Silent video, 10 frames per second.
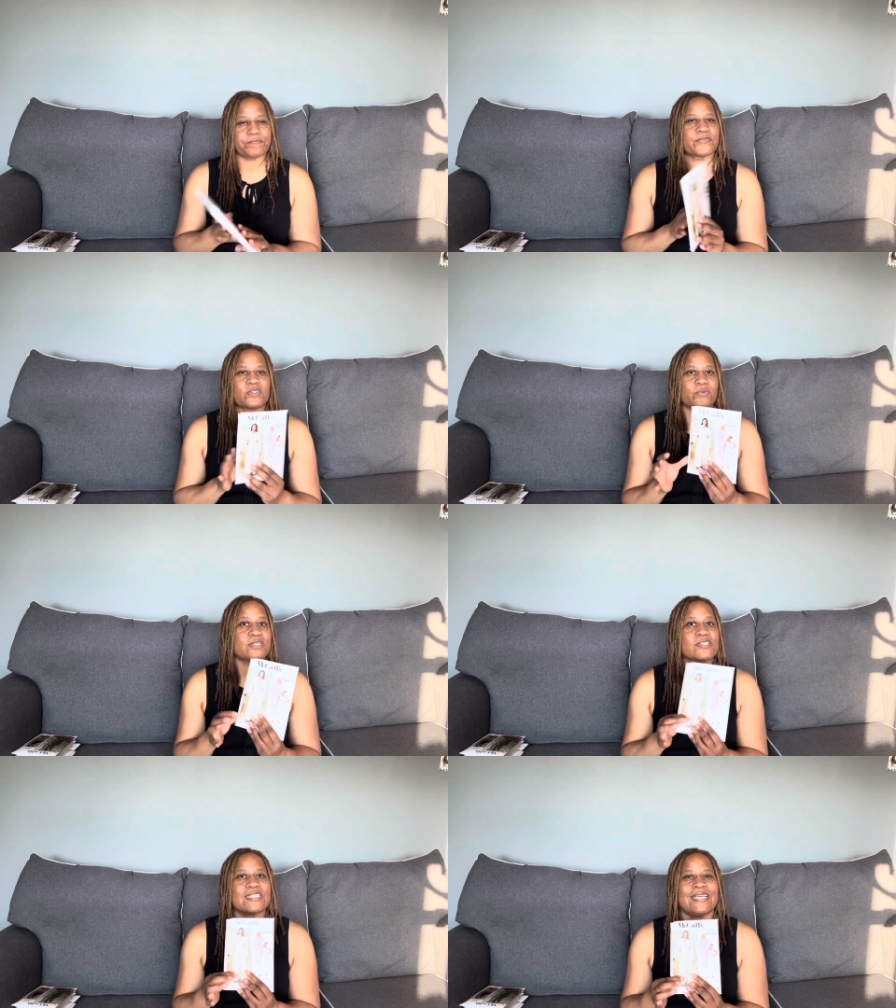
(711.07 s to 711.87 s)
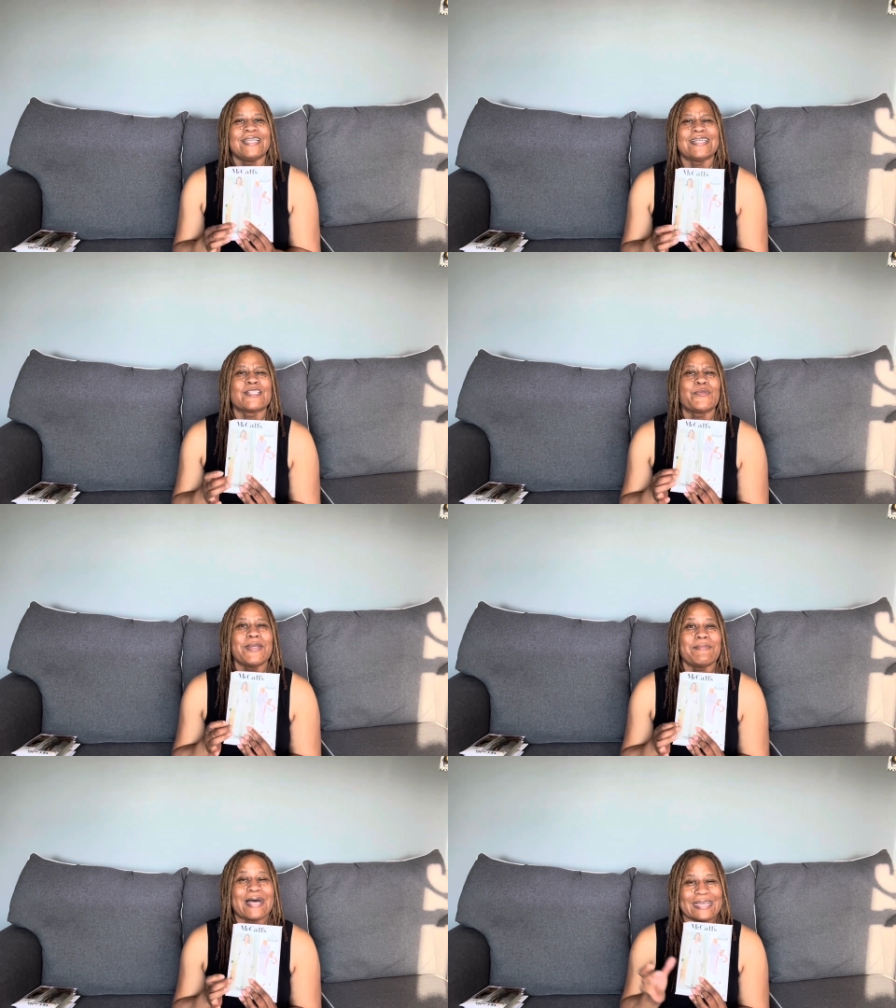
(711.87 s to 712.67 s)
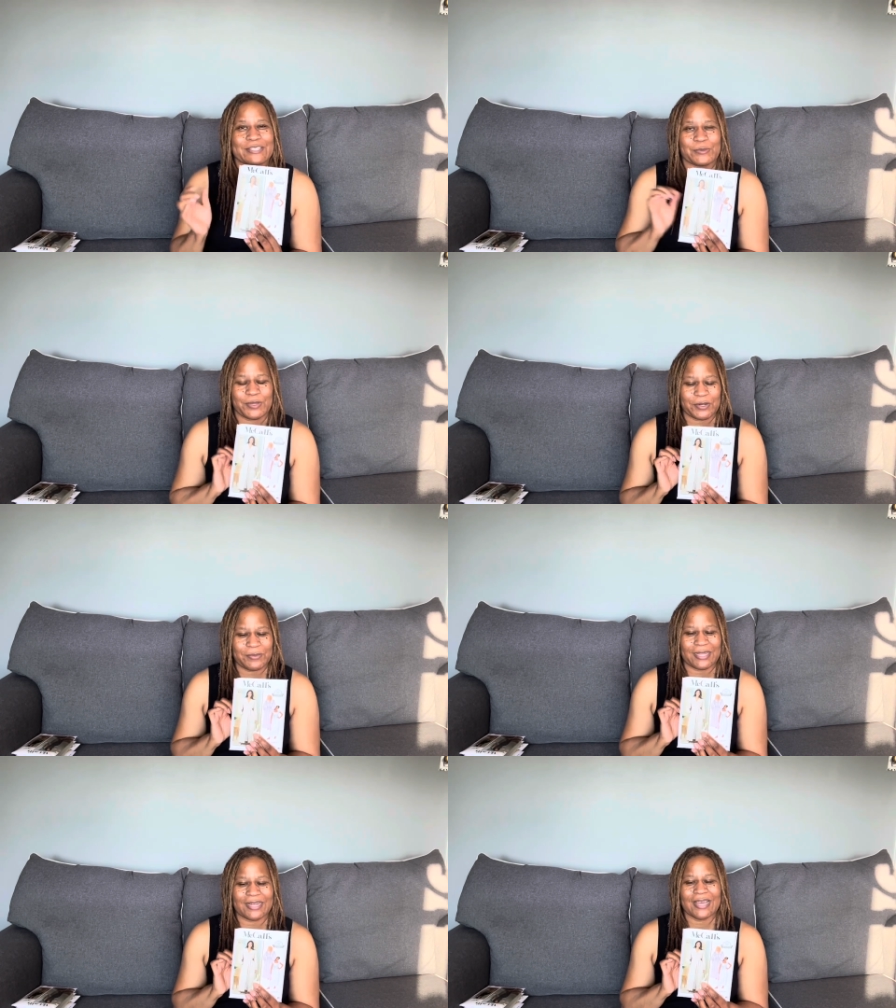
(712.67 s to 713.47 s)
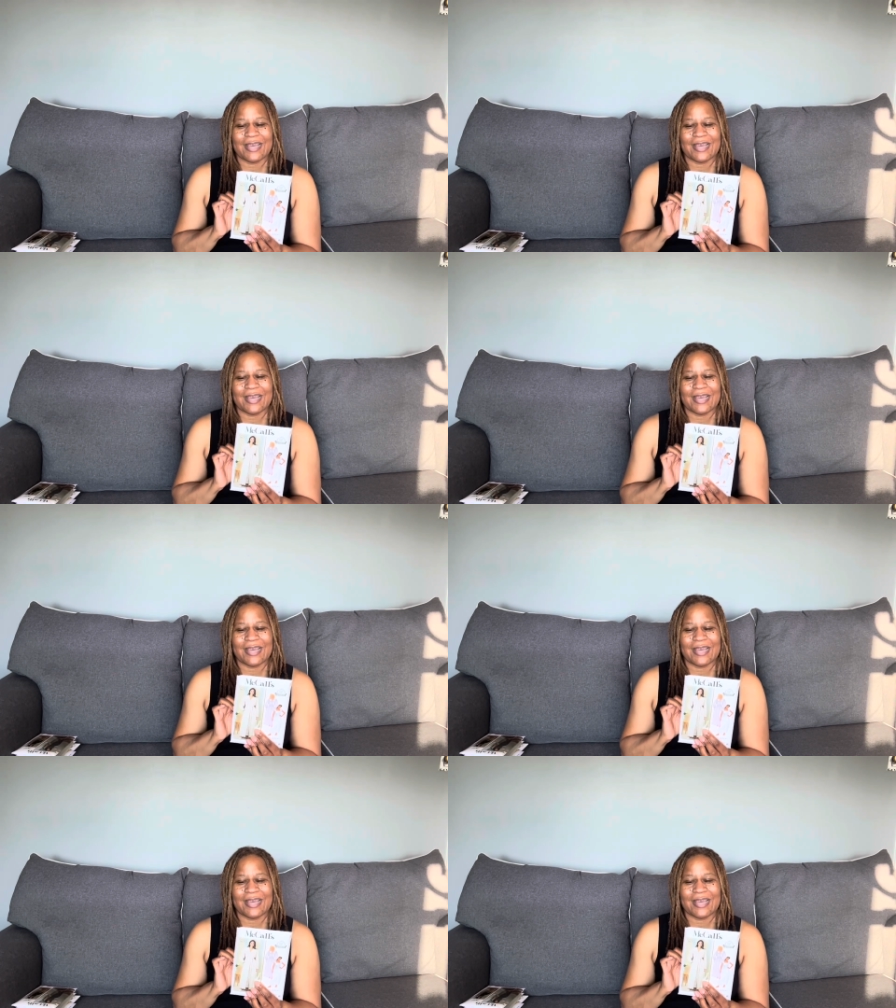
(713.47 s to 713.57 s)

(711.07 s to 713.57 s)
So we'll see. This will be my experiment.